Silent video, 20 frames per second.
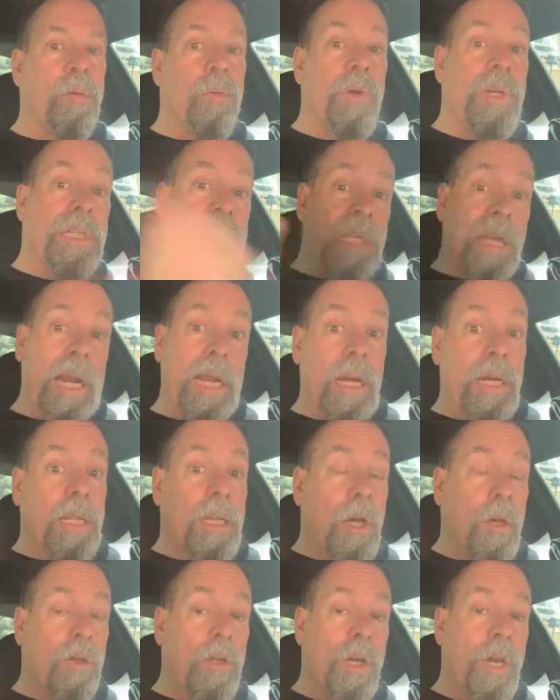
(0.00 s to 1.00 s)
we just got to
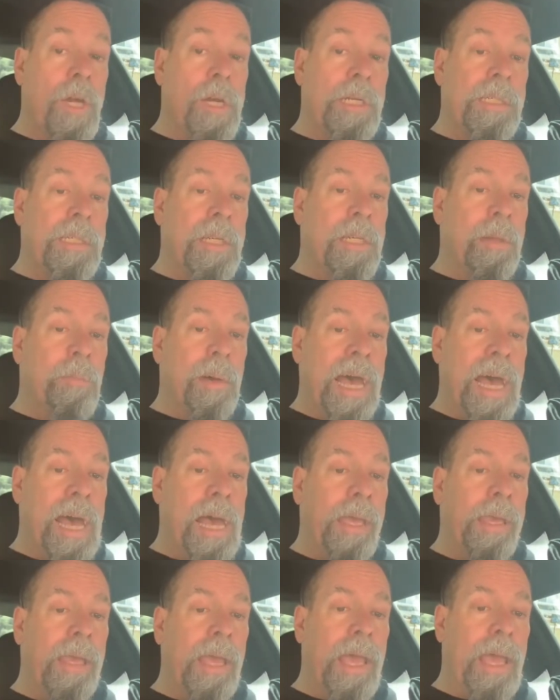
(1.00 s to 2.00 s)
unload the goodies in the
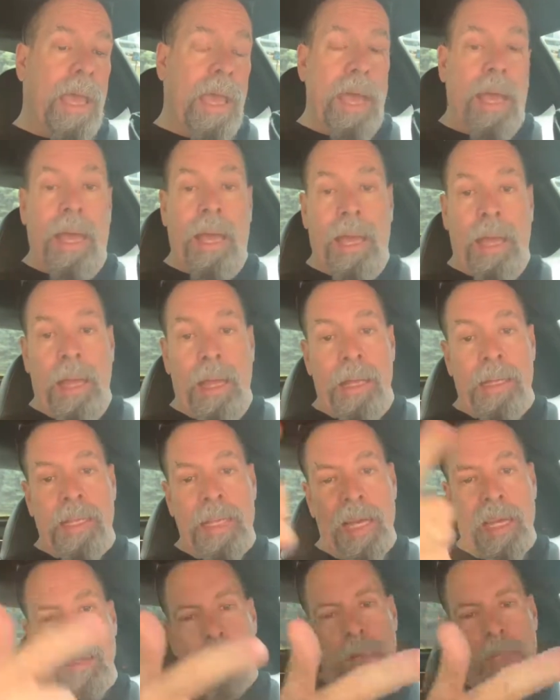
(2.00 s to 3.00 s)
back and
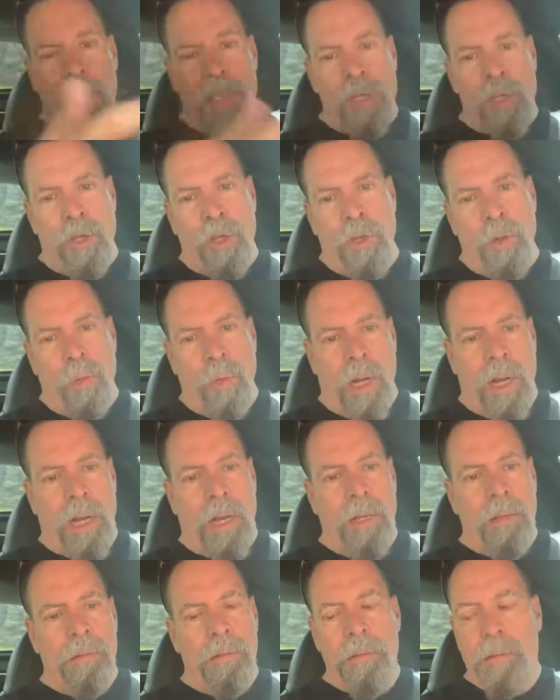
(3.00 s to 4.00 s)
take them into uh,